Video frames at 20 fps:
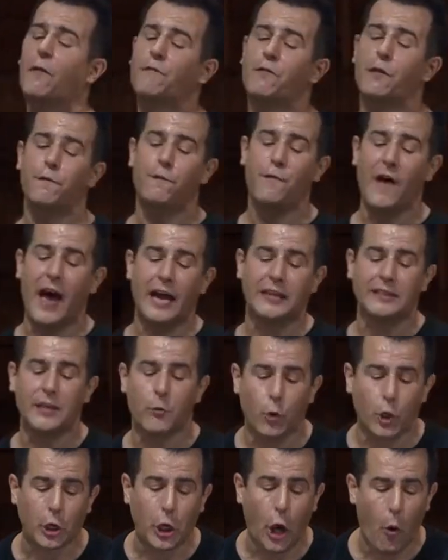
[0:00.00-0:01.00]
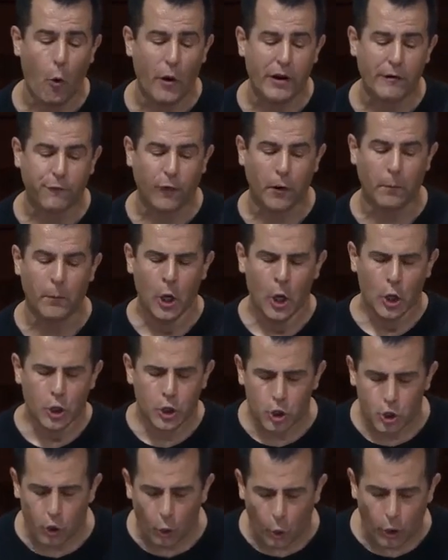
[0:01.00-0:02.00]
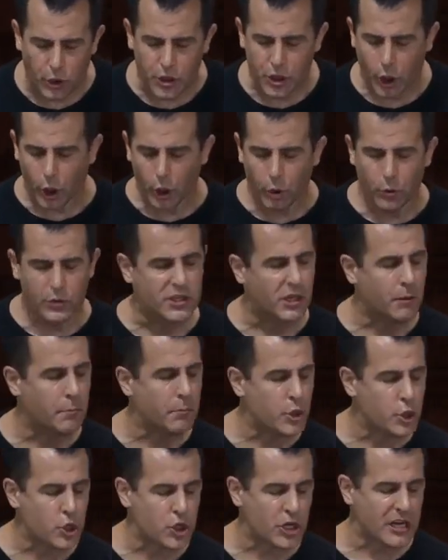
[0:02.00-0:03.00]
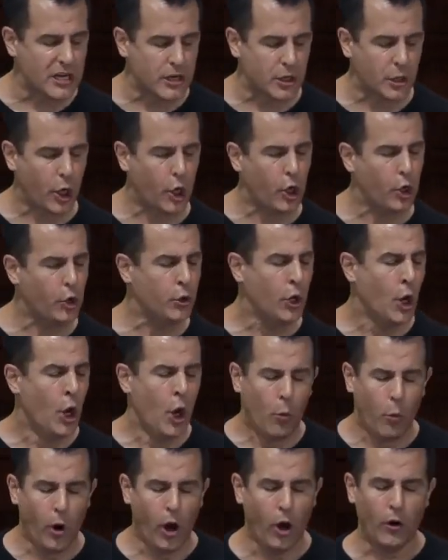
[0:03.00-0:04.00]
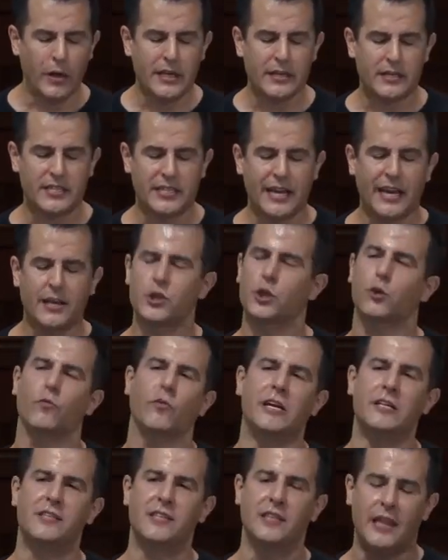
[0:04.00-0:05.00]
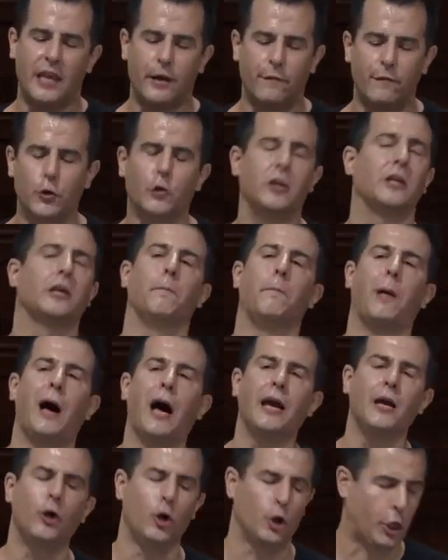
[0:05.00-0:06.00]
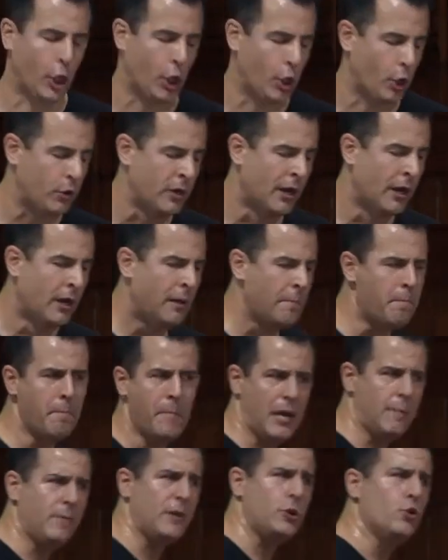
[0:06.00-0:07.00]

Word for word: of the fact that we're going from source code to machine code? Well, it stands to reason that if you can compile code, maybe